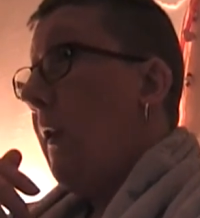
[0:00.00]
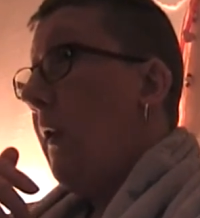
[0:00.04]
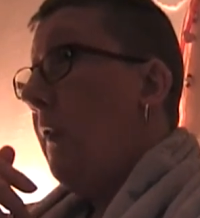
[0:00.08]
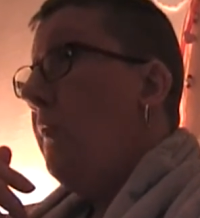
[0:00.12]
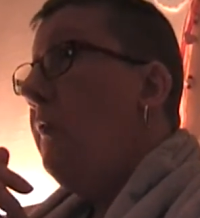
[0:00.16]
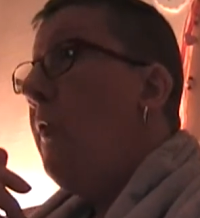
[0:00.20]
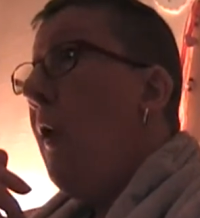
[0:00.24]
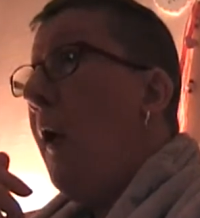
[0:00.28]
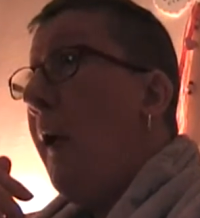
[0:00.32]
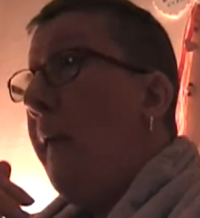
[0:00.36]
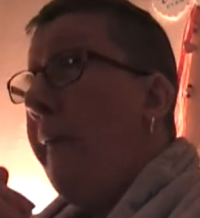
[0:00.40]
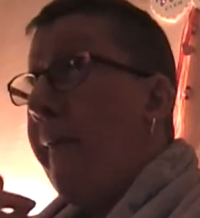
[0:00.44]

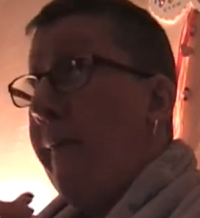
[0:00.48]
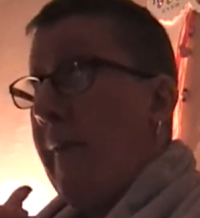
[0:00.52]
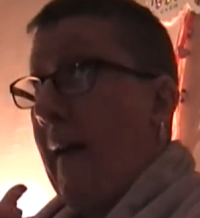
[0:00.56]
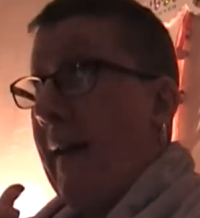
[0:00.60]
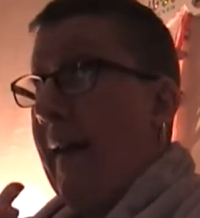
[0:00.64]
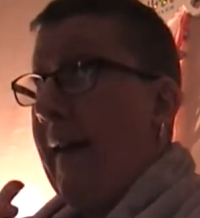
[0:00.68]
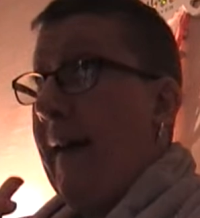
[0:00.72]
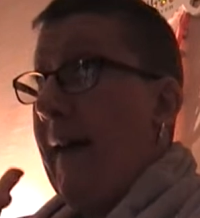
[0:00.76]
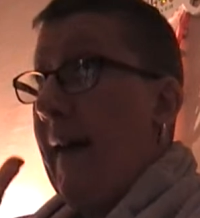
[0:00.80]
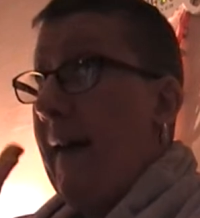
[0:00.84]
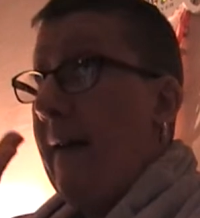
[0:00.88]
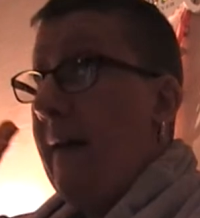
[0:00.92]

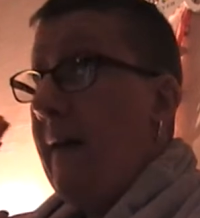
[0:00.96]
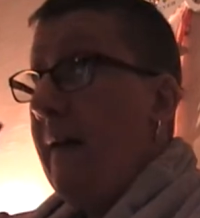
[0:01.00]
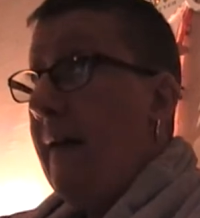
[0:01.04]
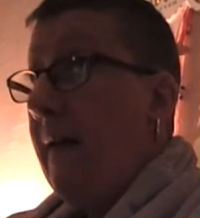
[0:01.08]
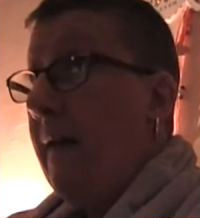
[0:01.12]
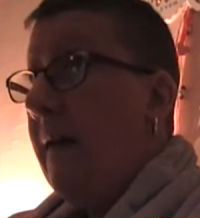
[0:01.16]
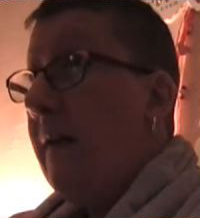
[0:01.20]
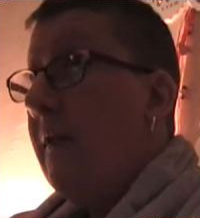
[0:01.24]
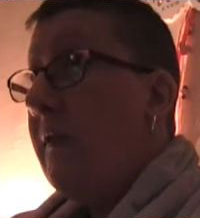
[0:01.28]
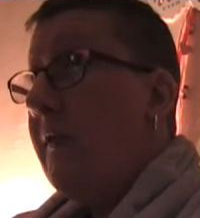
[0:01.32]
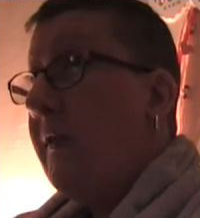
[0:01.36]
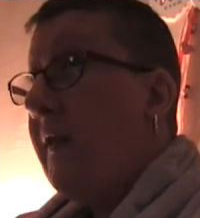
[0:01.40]
nerve-wracking
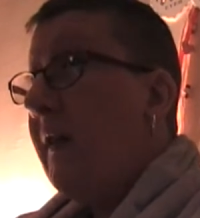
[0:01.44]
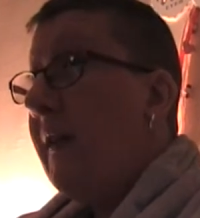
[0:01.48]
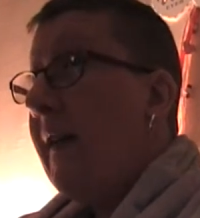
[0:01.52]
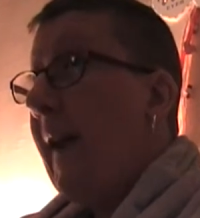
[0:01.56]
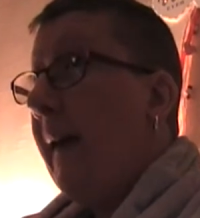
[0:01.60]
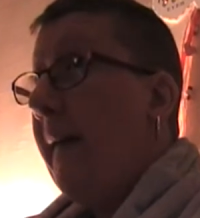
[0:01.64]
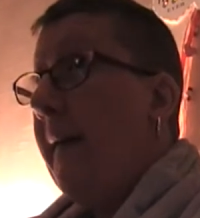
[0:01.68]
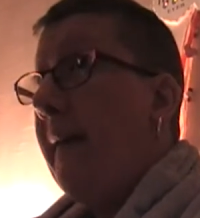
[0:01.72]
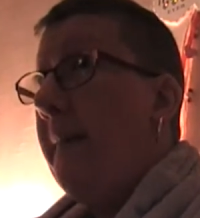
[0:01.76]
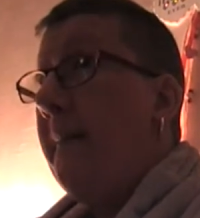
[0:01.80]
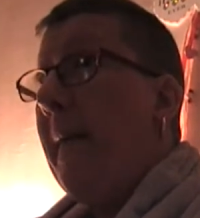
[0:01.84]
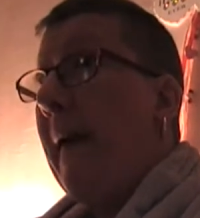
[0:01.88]
to
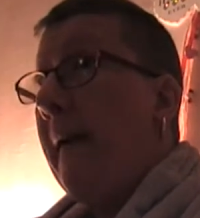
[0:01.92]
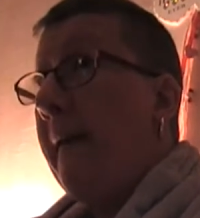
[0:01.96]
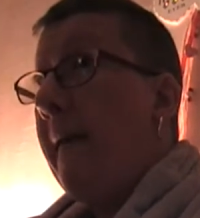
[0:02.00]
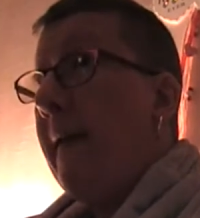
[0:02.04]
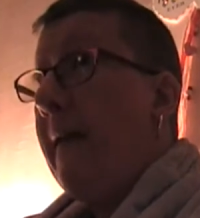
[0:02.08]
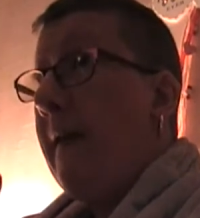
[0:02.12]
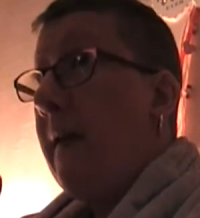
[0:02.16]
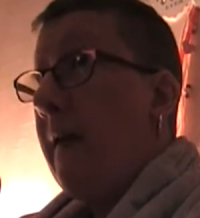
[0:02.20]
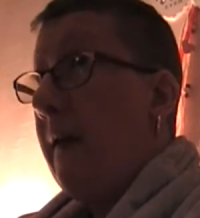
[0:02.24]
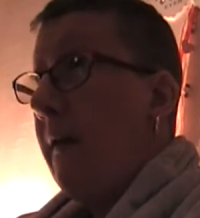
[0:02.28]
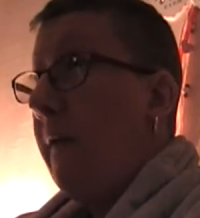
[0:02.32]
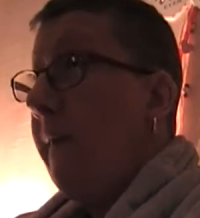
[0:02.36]
get
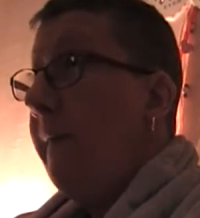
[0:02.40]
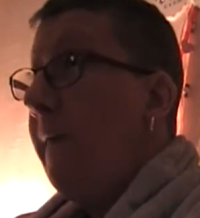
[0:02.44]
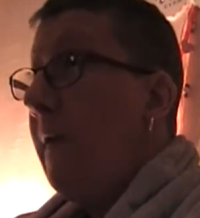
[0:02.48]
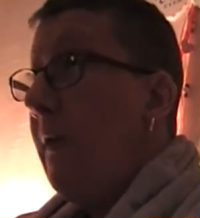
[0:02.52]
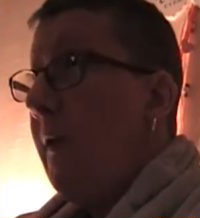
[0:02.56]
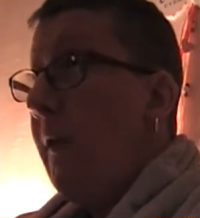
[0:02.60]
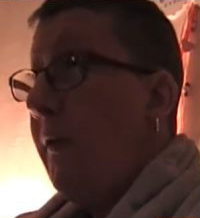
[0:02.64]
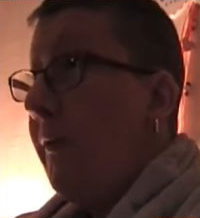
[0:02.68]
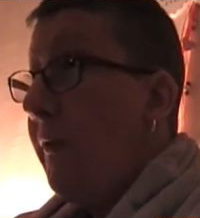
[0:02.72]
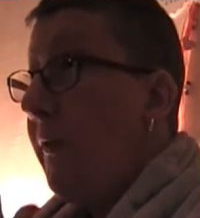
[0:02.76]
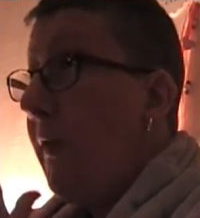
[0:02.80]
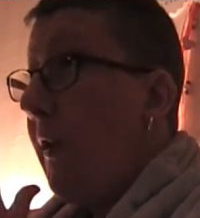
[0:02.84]
married for
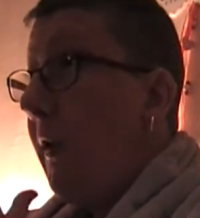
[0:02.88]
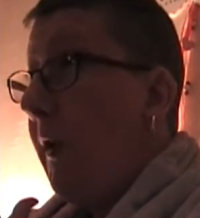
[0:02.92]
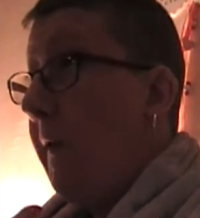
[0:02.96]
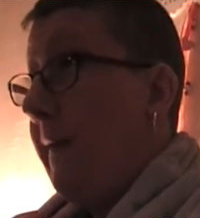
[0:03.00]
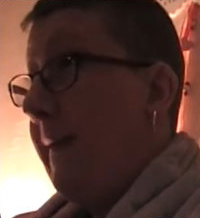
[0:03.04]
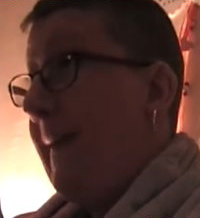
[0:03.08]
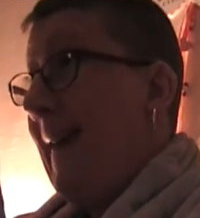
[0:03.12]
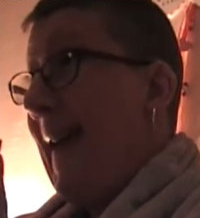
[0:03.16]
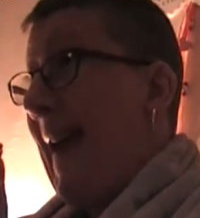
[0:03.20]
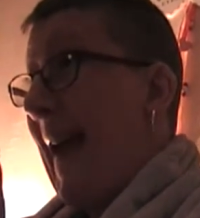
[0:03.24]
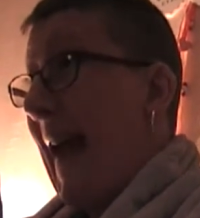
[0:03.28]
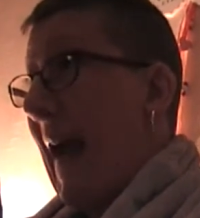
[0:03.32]
the
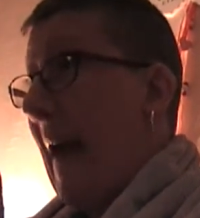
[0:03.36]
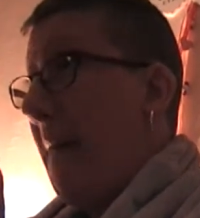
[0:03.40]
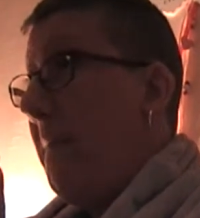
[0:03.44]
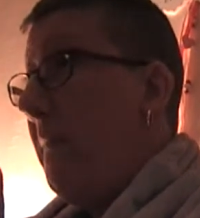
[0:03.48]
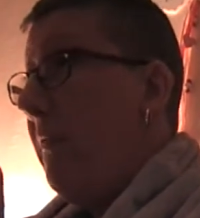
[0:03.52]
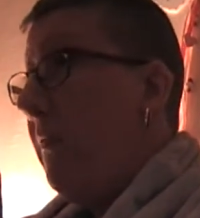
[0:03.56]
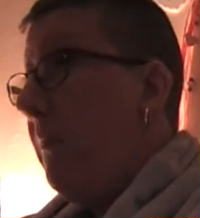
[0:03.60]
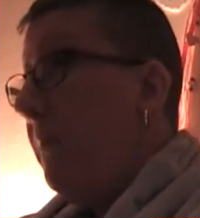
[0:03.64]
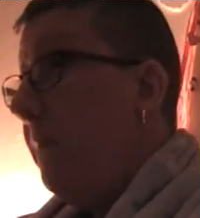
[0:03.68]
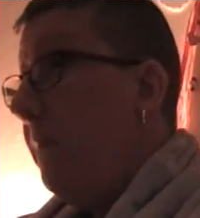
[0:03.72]
third time